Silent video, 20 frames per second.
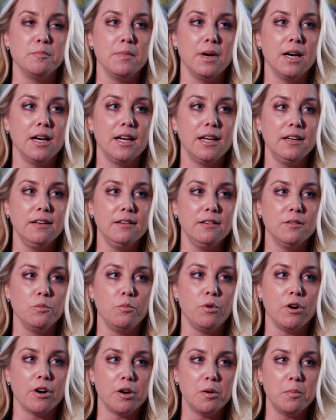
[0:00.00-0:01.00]
My
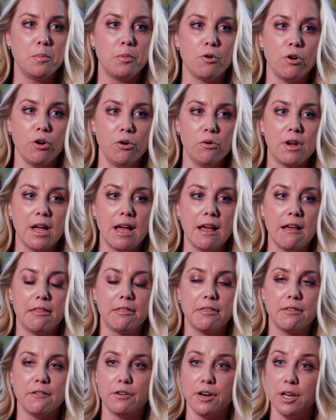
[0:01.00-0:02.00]
water broke at
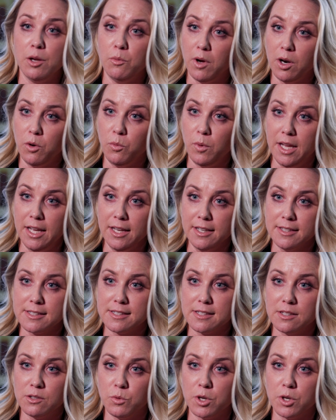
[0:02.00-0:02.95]
31 weeks,